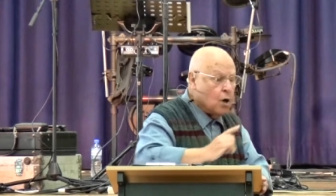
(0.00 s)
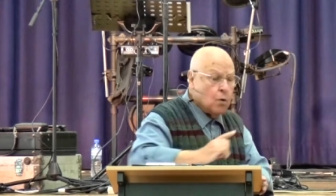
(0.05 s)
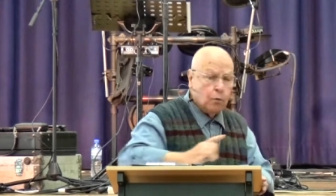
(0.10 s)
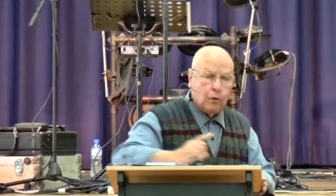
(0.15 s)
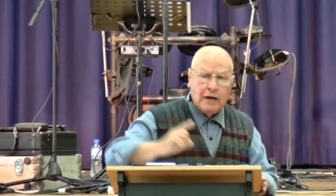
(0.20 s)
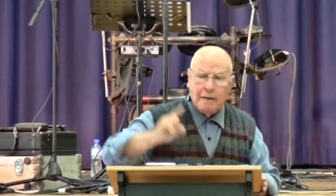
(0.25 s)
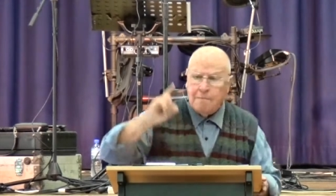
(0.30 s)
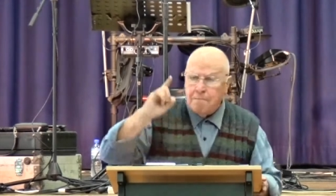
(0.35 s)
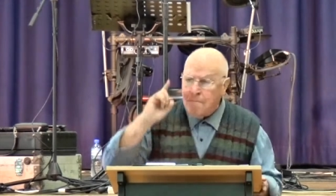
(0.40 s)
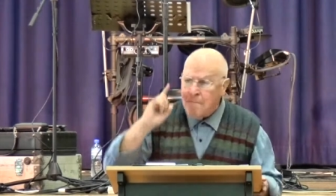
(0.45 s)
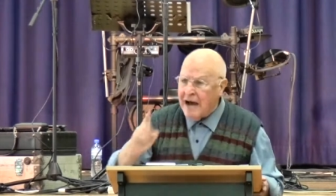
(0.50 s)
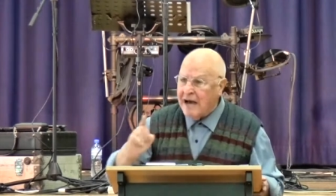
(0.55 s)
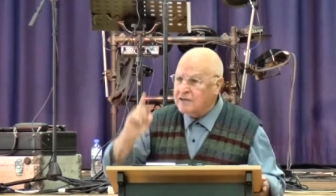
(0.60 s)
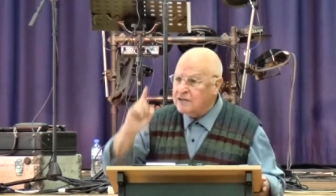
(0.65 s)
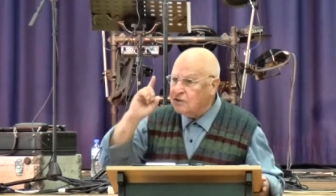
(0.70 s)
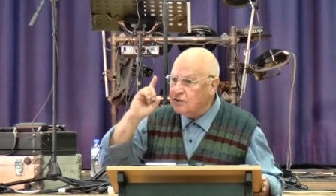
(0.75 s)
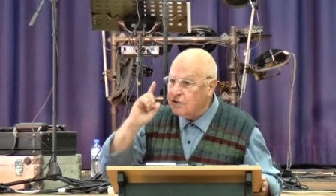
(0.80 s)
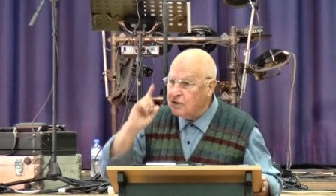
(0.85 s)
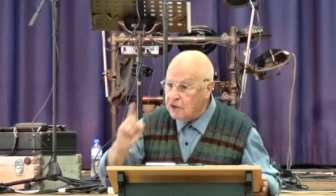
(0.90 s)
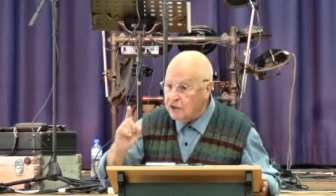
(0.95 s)
We
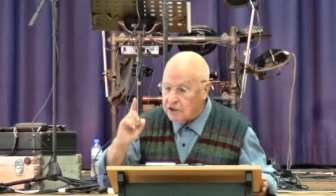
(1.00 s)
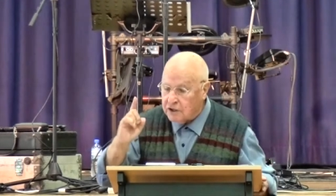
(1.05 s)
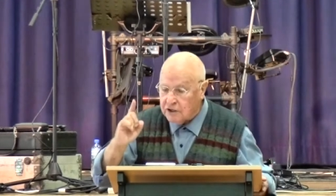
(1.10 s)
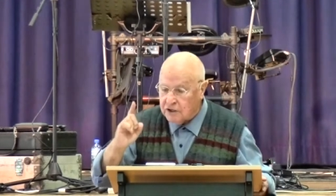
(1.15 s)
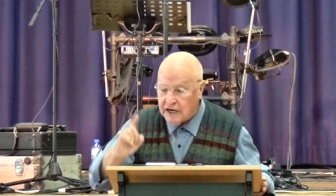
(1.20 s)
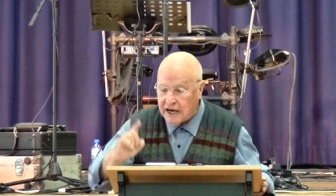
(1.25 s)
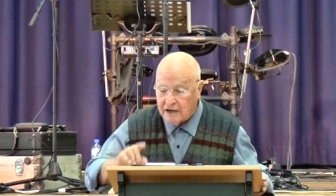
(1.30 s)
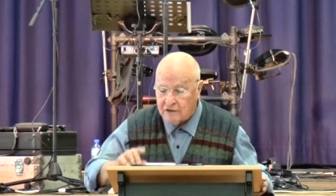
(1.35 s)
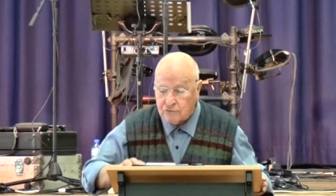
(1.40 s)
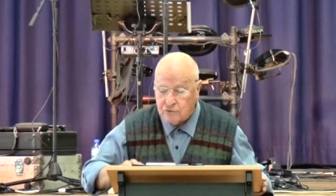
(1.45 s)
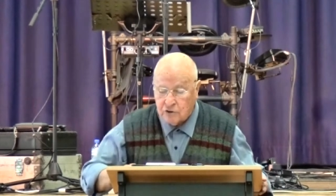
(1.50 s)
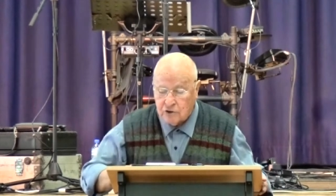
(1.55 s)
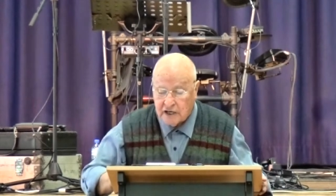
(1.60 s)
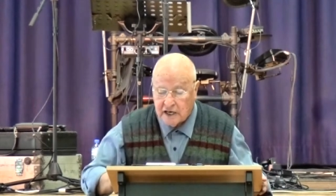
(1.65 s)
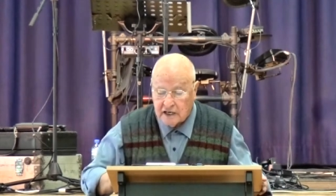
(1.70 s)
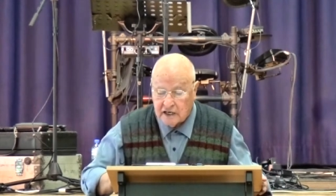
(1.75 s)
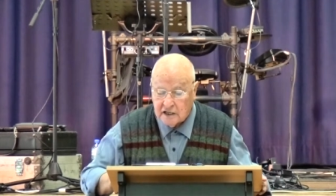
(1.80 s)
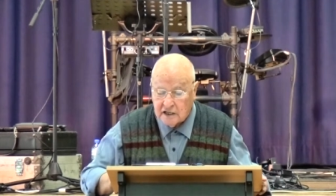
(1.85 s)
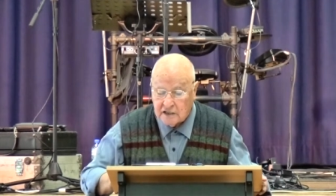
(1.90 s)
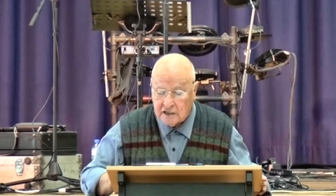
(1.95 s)
learn how to
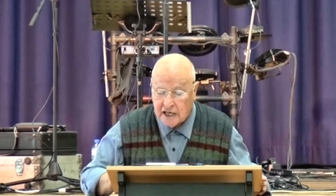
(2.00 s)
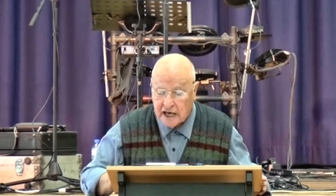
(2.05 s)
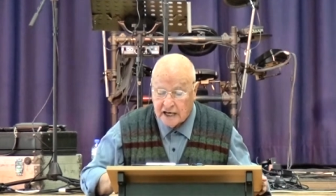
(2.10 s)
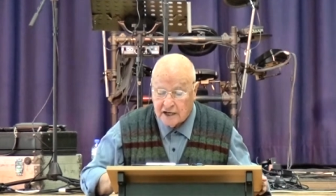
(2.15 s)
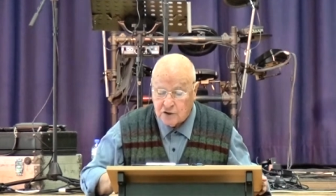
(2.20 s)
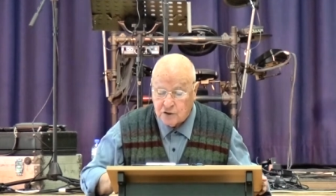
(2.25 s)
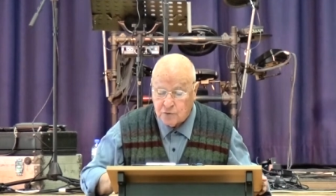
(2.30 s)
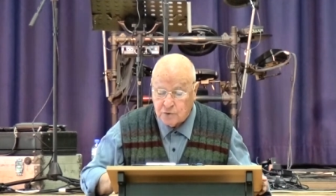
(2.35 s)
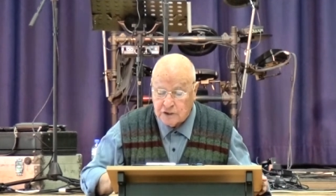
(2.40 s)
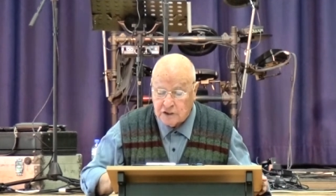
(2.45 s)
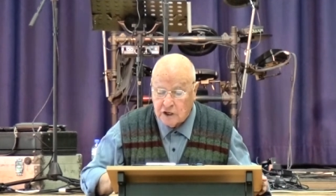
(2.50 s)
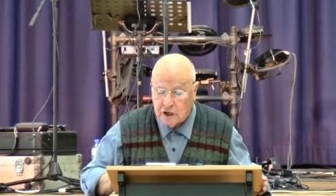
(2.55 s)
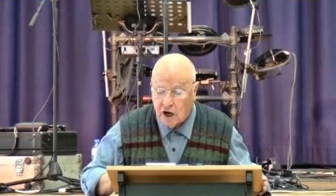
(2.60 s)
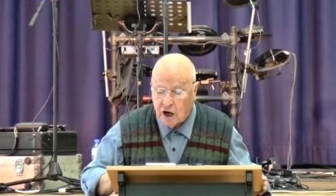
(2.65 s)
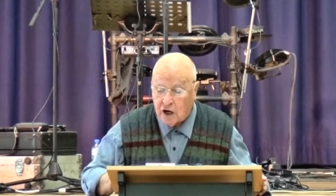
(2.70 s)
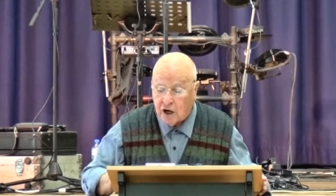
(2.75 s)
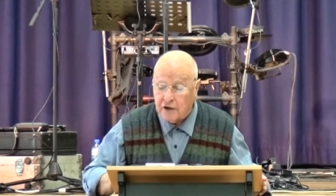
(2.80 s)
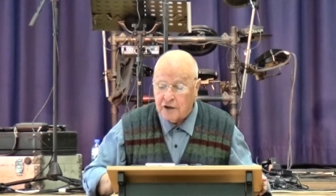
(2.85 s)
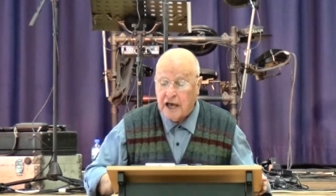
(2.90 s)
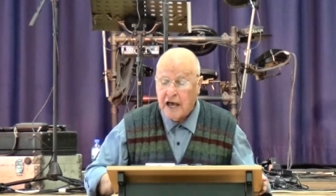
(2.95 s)
get in touch with
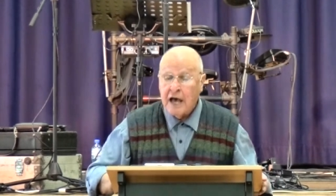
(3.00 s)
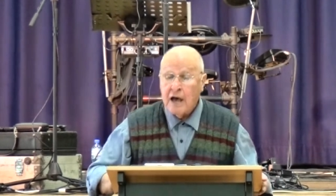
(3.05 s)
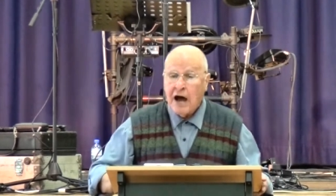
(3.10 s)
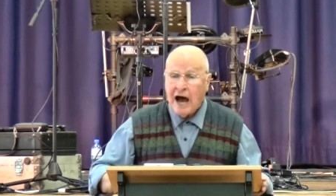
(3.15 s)
God.